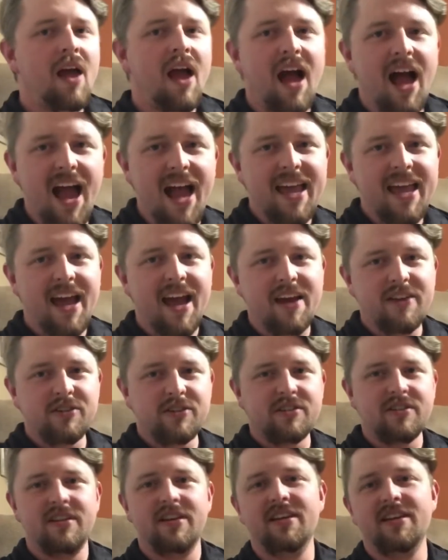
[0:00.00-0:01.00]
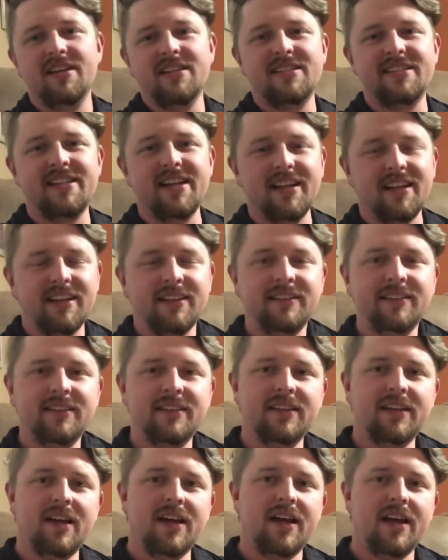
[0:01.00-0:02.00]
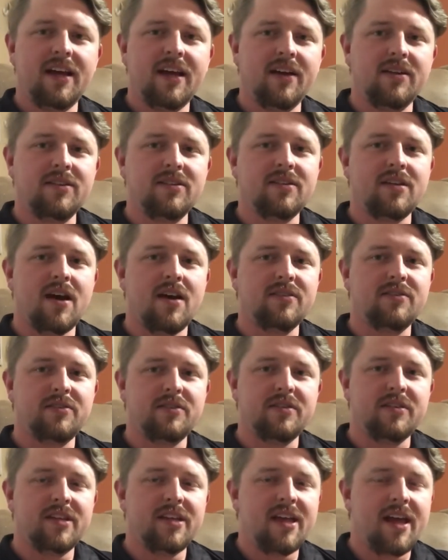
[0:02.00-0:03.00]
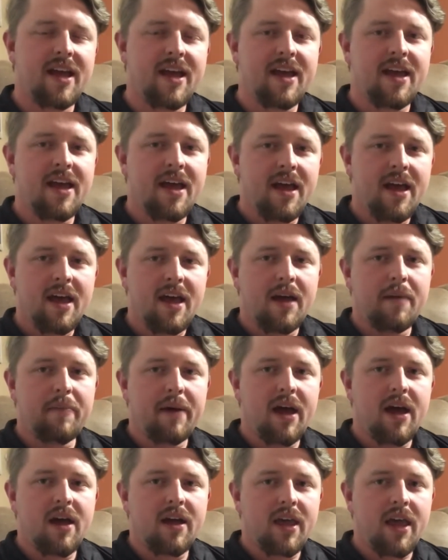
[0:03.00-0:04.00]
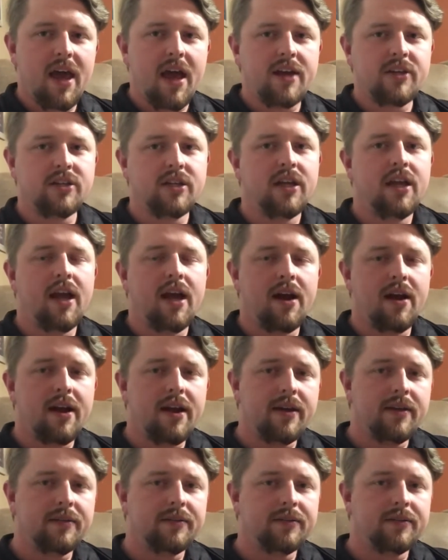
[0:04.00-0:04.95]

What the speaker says: Hi cachers, it's Dylan, here to talk to you today about cache and carry.